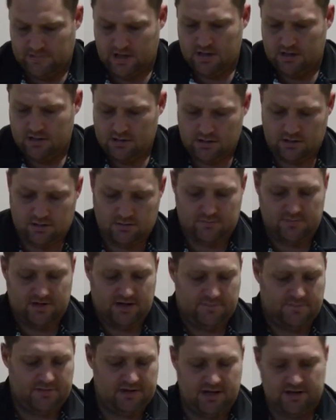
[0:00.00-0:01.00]
I'm
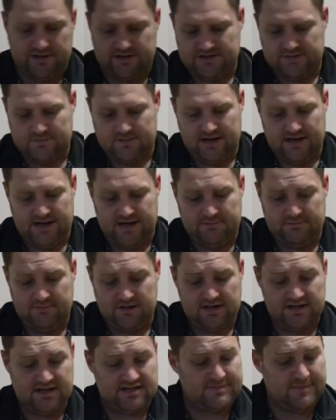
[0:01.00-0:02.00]
going to plug this one in.
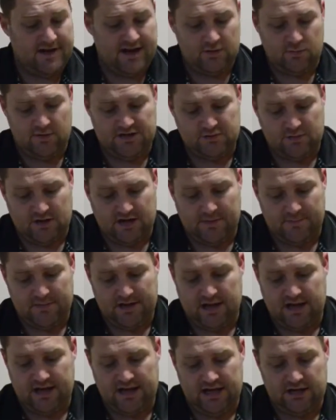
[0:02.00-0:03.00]
Doesn't matter which one I
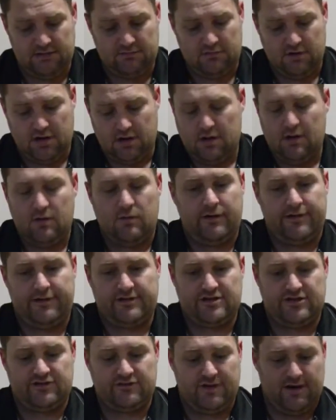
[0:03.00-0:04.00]
plug in, whether
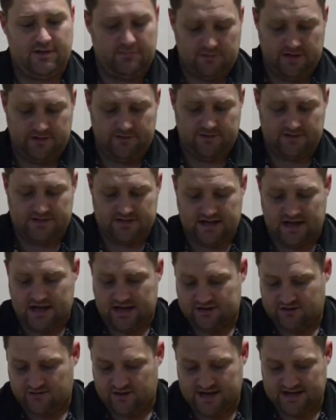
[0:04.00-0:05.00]
it's
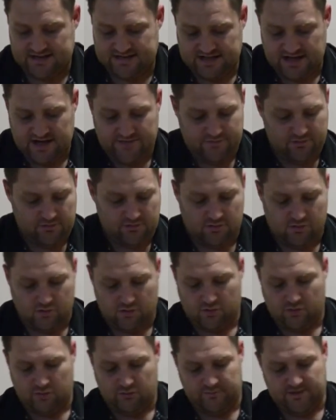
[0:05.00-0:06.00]
a transceiver
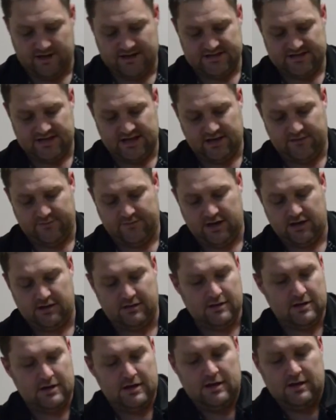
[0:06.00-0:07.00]
or receiver.
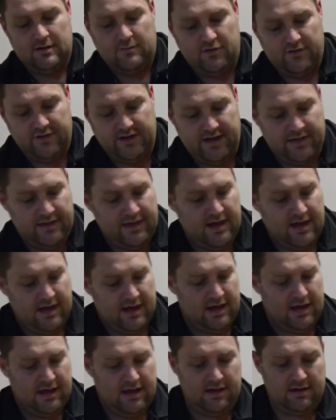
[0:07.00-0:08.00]
Put that
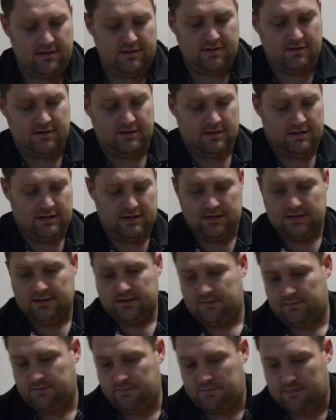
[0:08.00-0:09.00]
there.
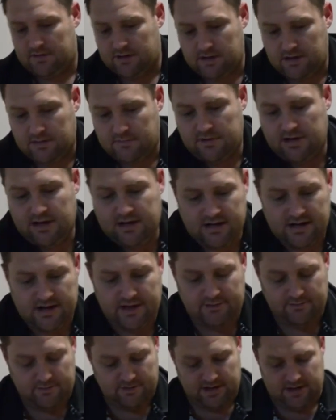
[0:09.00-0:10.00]
Plug
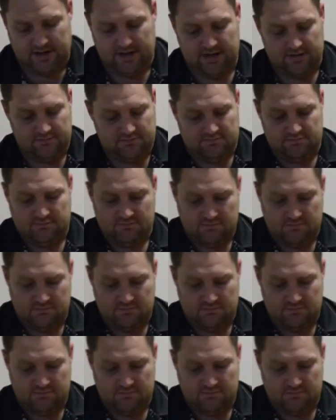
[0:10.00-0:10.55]
another one in.